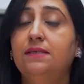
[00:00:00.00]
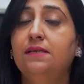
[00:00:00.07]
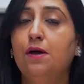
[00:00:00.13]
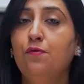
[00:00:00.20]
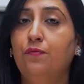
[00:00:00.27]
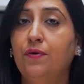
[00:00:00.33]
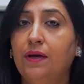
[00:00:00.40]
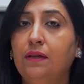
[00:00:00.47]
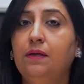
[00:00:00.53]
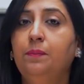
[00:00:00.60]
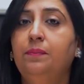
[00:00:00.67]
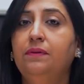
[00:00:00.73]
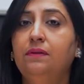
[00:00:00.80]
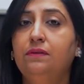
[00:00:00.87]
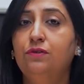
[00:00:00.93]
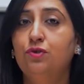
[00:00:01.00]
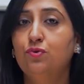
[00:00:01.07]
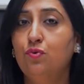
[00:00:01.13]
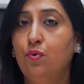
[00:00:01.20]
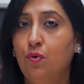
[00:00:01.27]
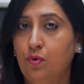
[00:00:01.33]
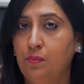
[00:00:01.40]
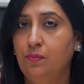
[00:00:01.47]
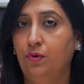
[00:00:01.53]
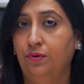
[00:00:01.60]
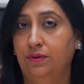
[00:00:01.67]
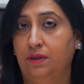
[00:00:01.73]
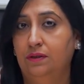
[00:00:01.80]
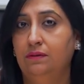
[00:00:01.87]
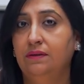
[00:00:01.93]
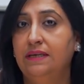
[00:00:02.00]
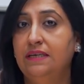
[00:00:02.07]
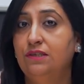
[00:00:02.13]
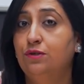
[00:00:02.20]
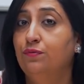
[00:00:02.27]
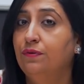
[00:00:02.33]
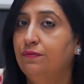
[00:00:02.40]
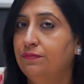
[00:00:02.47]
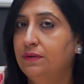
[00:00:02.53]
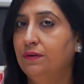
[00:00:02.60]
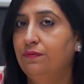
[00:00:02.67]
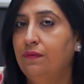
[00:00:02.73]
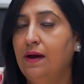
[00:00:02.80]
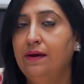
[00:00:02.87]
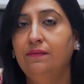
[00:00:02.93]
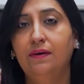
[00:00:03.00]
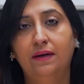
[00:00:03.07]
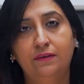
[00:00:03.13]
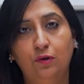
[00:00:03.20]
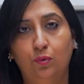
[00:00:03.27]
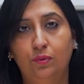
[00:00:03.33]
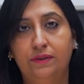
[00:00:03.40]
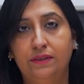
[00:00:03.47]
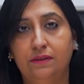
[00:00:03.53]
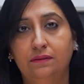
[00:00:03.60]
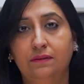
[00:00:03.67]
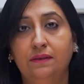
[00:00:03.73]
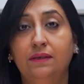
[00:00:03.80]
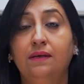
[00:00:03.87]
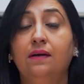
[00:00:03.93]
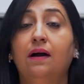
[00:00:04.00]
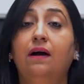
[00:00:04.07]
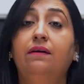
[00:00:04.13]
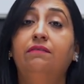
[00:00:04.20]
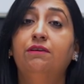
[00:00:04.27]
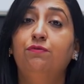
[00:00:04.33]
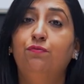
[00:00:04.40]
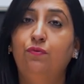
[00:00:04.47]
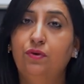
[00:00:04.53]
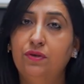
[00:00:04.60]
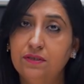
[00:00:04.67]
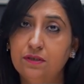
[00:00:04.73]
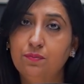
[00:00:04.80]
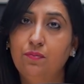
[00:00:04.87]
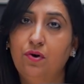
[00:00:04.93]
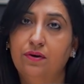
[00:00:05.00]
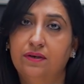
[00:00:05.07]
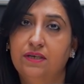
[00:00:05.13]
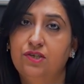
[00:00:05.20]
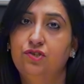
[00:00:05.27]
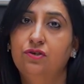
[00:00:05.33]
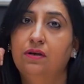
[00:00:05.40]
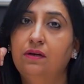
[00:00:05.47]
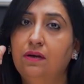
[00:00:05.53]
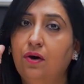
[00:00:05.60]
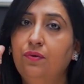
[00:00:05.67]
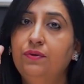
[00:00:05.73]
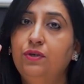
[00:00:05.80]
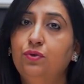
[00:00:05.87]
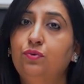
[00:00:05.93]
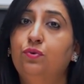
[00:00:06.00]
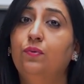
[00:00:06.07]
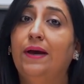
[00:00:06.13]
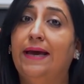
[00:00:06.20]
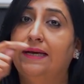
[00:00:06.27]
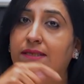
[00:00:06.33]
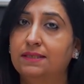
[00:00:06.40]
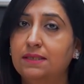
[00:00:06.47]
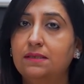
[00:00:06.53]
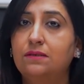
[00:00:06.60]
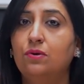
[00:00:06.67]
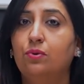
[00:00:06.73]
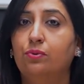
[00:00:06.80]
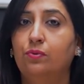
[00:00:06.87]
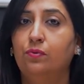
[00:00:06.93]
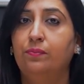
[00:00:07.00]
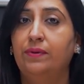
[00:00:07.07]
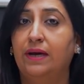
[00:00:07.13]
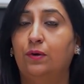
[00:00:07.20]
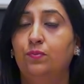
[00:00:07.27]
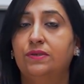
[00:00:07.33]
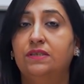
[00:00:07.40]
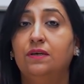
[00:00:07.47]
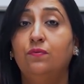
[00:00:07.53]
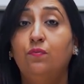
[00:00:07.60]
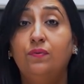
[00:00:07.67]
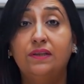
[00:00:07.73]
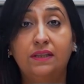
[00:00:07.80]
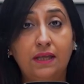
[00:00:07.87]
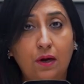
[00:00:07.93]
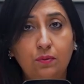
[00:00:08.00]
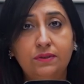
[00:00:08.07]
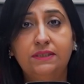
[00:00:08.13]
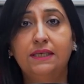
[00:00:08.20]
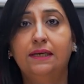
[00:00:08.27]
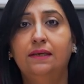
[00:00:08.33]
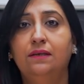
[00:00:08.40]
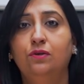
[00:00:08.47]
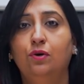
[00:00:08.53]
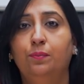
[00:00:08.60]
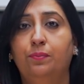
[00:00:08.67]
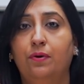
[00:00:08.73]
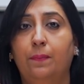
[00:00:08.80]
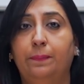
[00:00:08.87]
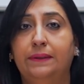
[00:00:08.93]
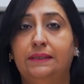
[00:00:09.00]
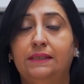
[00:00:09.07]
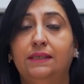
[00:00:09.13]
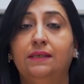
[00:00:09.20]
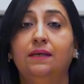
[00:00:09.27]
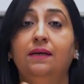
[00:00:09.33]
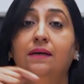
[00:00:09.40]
is available to homeowner aged 55 and older. A reverse mortgage allows you to access your home equity without selling your property